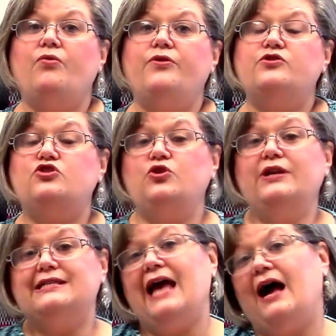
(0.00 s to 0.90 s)

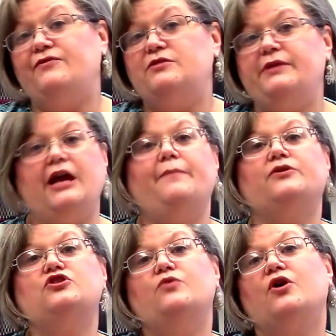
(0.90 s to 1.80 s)
Students have to be able
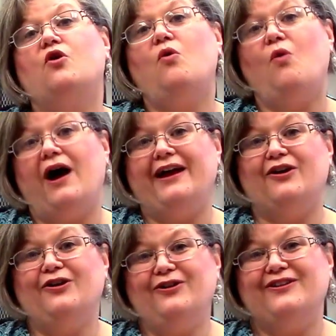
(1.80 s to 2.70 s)
to
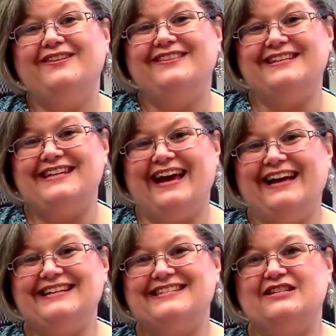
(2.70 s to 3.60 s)
acquire the
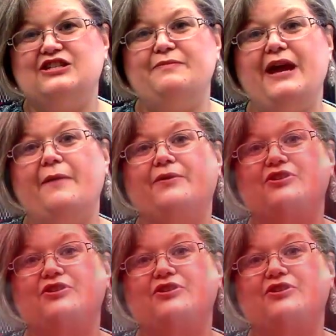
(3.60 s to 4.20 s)
text to be able